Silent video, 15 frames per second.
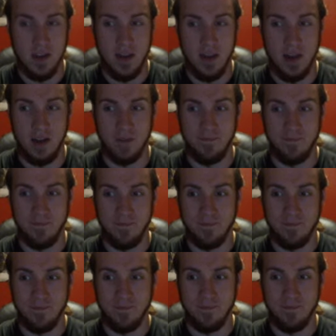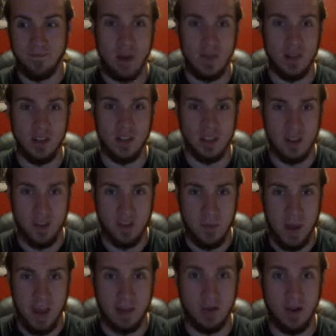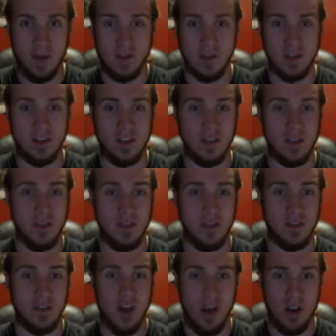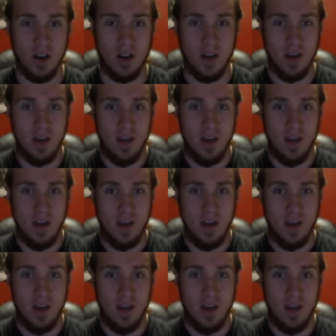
Um, don't ever listen to this band. Don't ever listen to this song.